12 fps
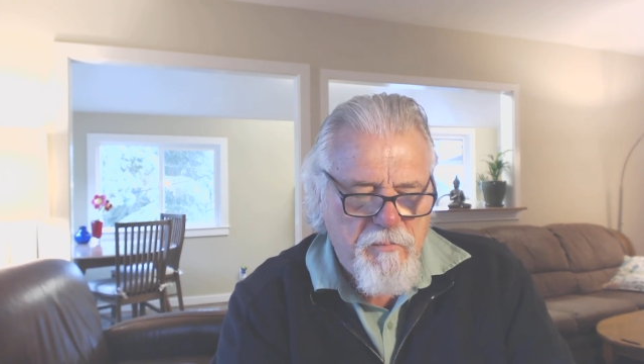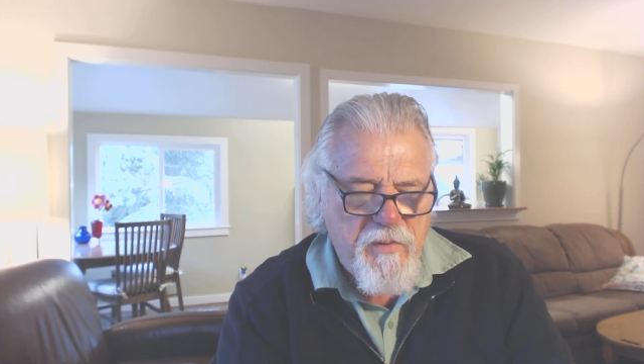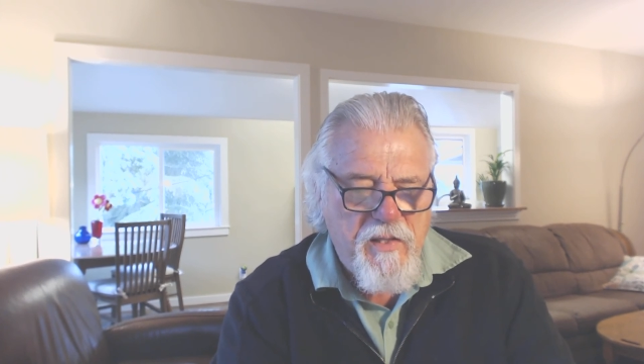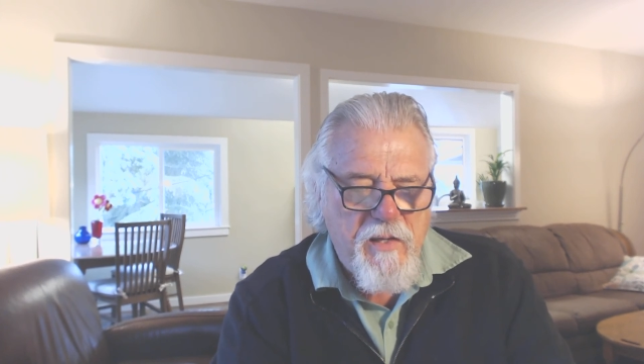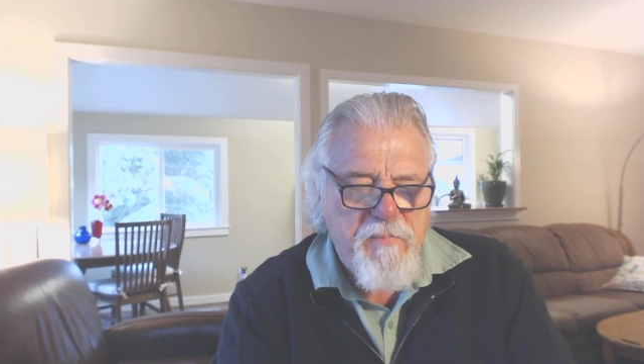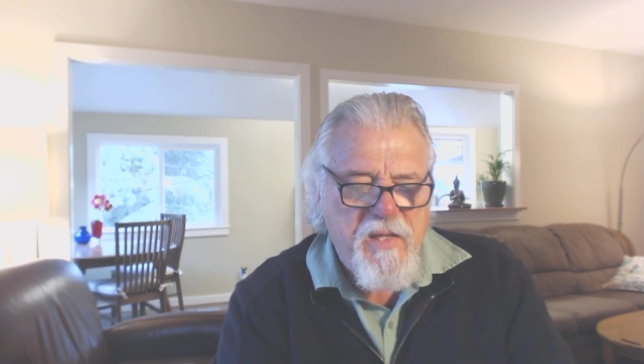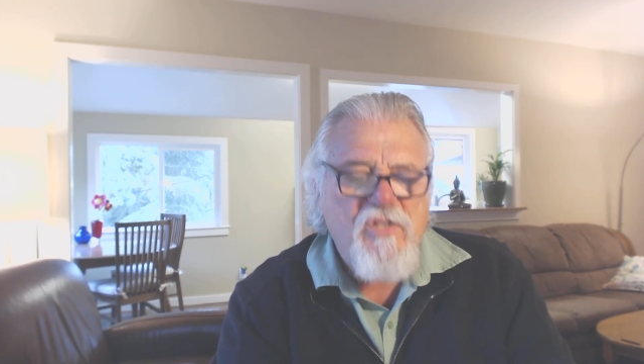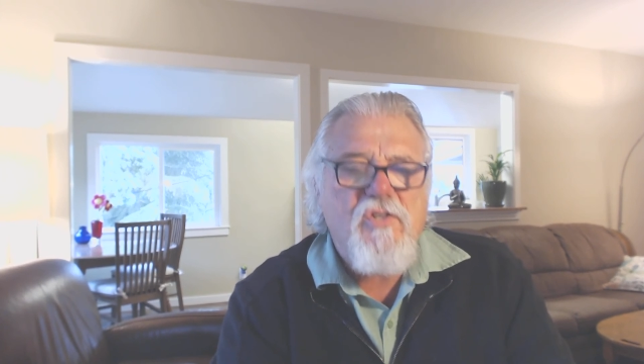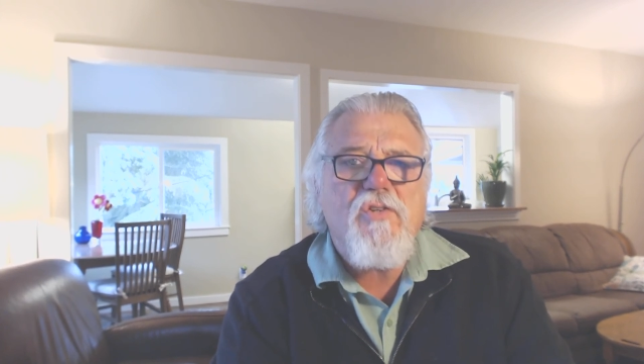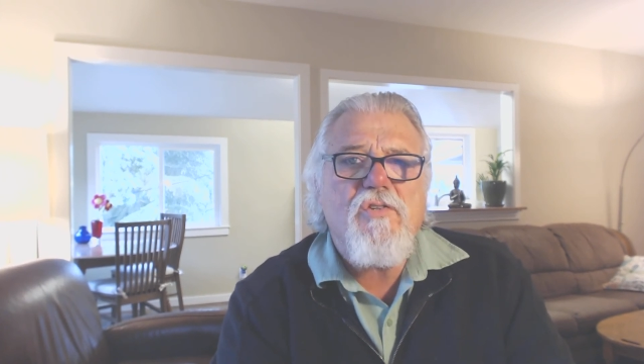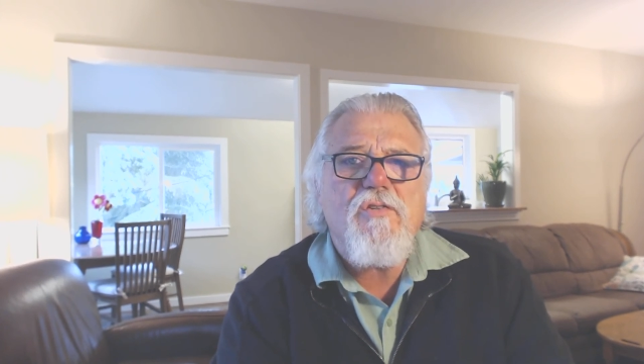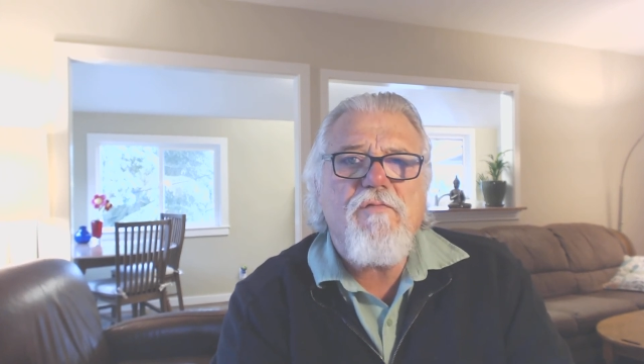be they
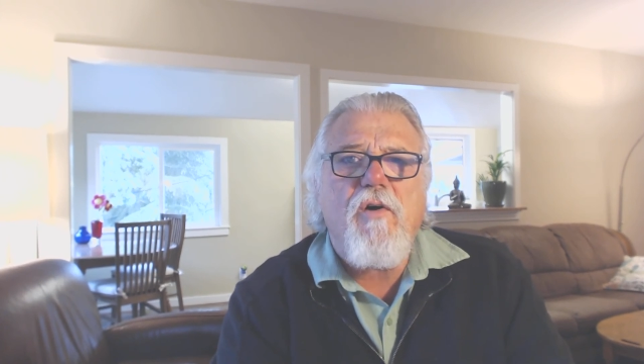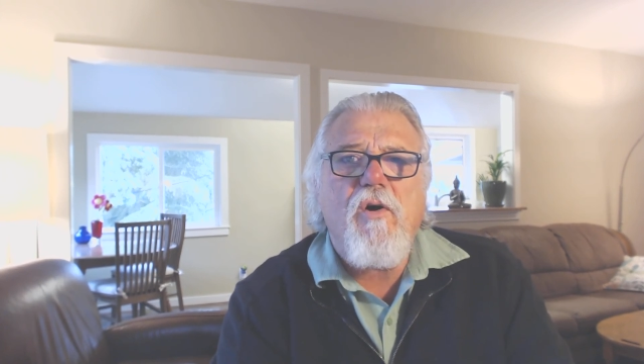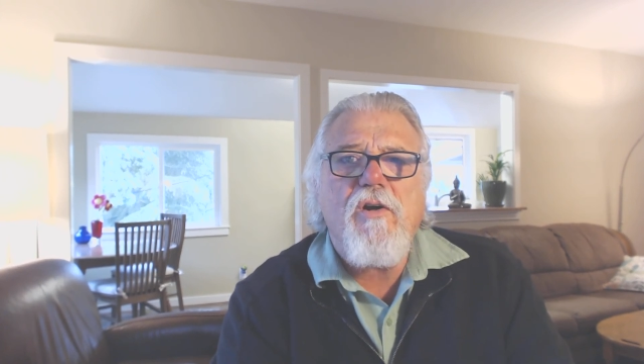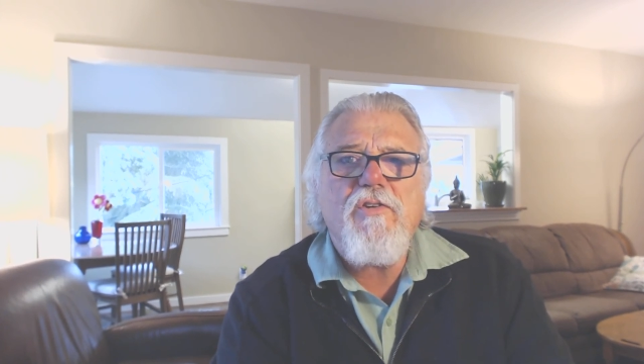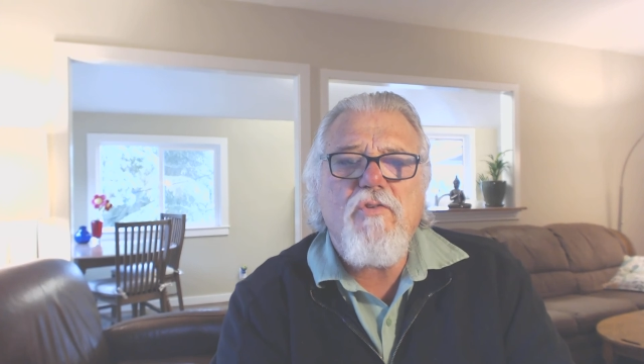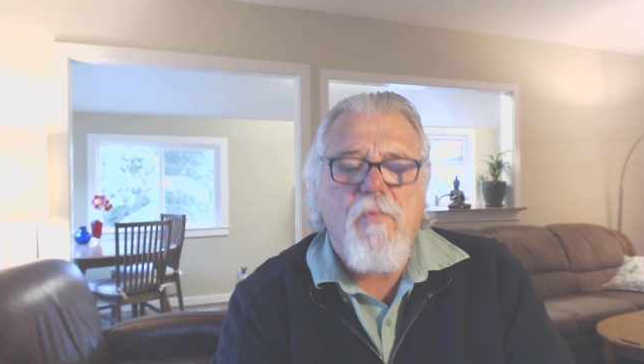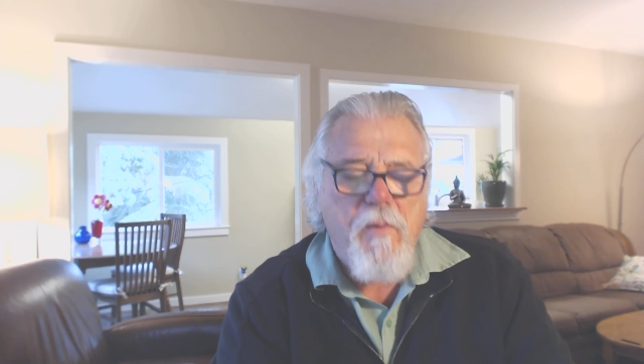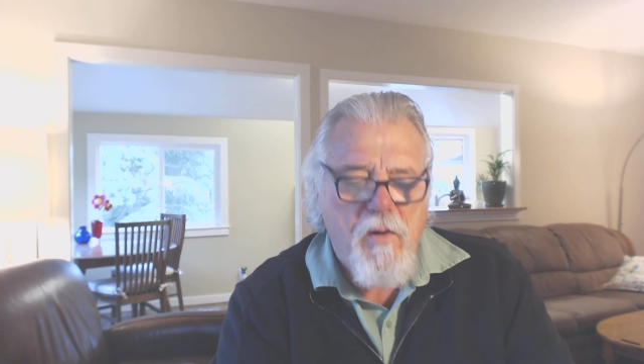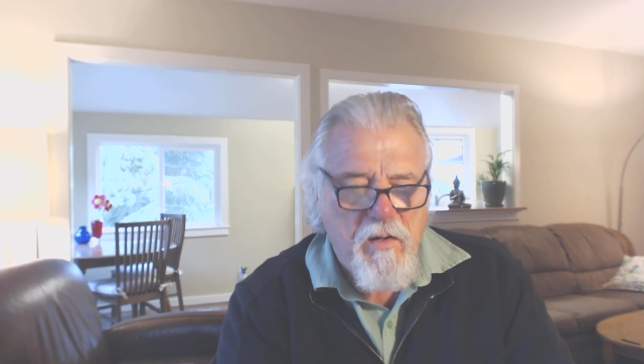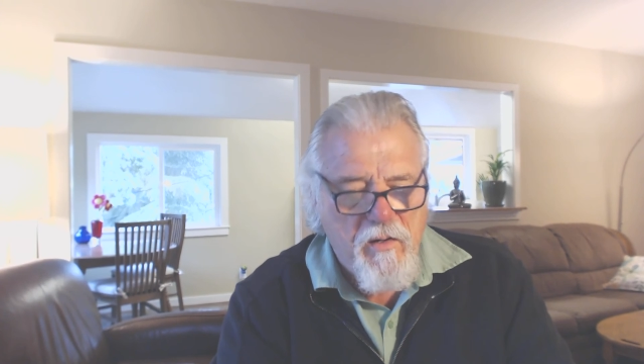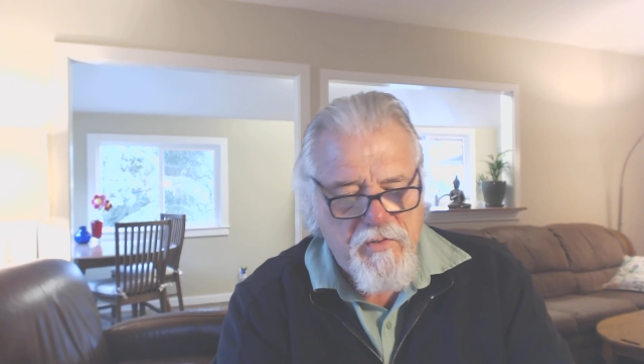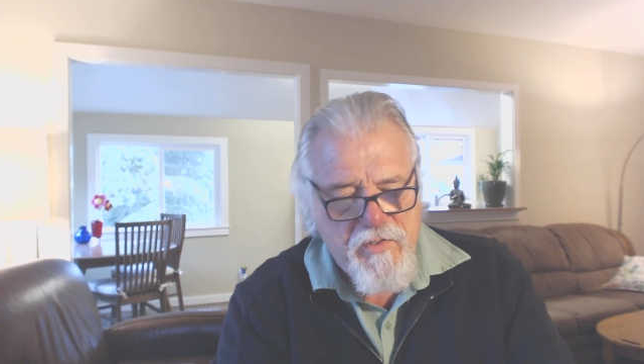beaches, forests, or
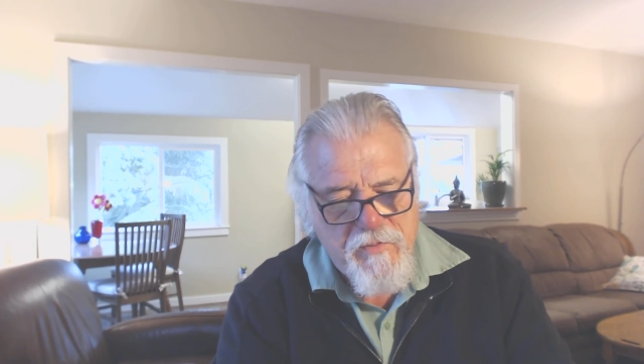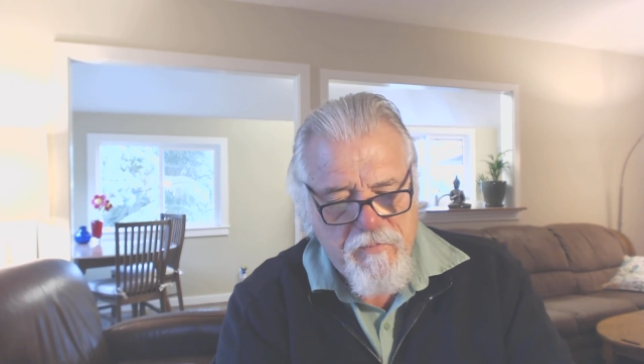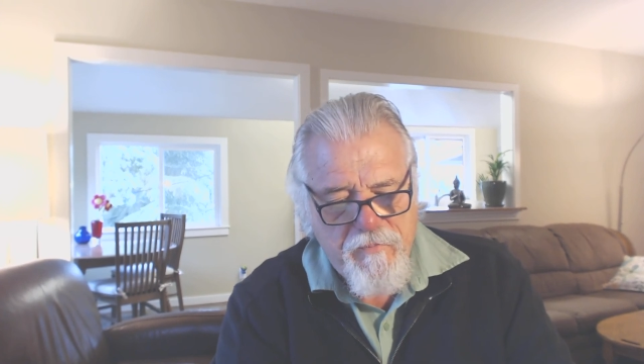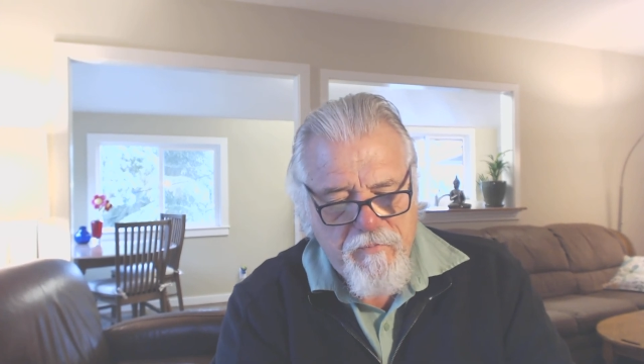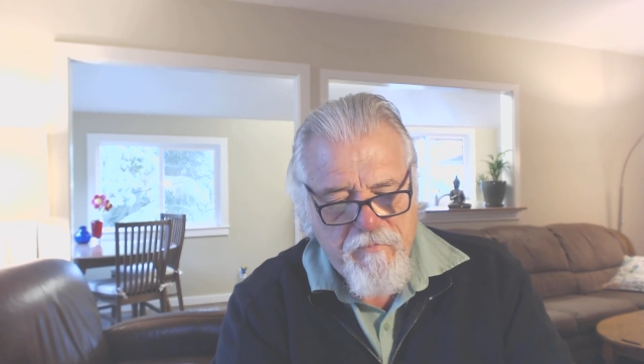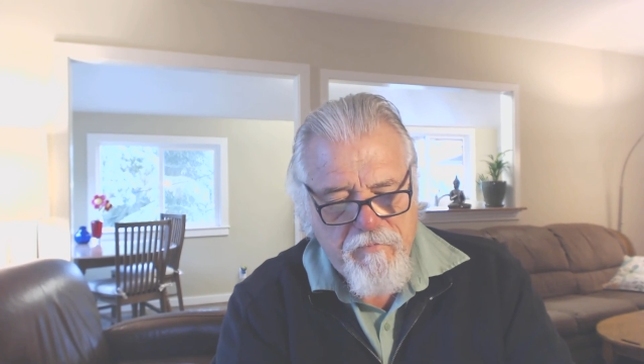parks.